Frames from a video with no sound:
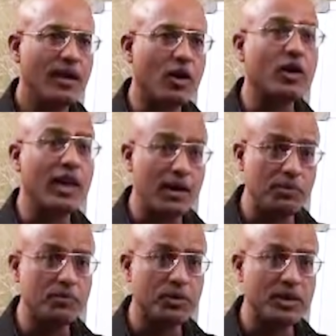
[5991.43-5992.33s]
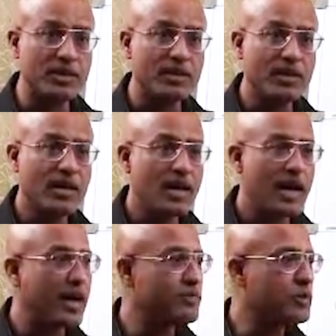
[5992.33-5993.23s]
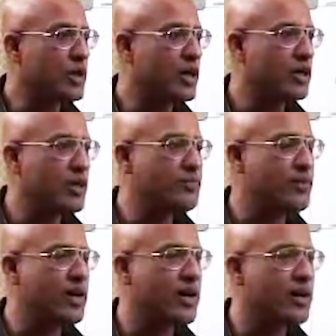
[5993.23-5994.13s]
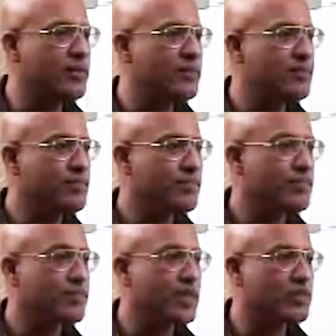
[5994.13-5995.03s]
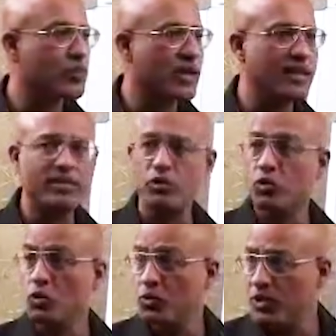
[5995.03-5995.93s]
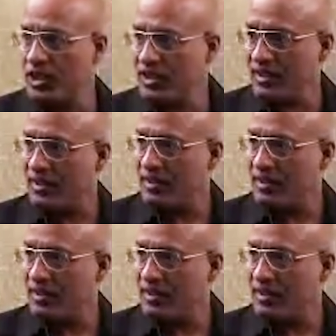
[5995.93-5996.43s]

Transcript: Okay, lamivudine. Have you heard of, uh, yes, what else? Zidovudine?